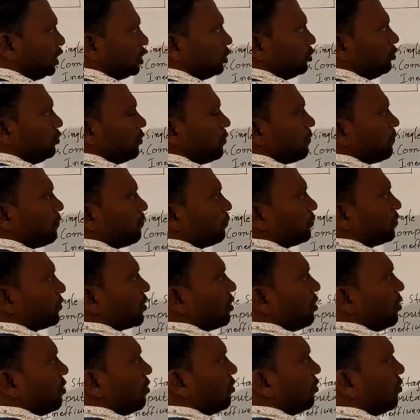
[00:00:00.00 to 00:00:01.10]
L1
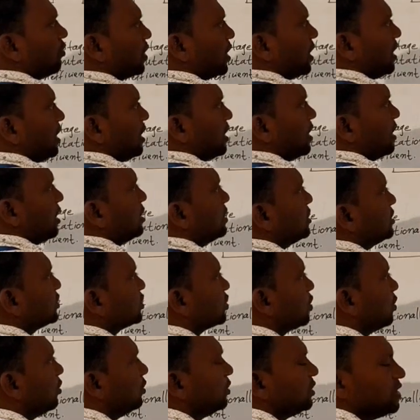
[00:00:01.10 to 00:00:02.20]
because of
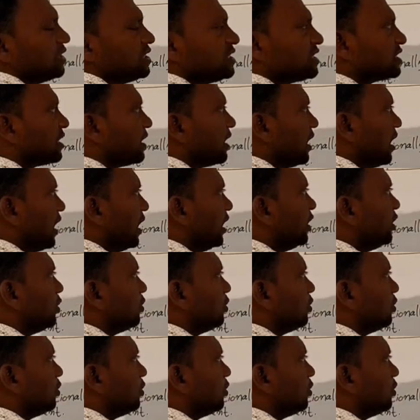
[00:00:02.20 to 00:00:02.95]
this upsampling.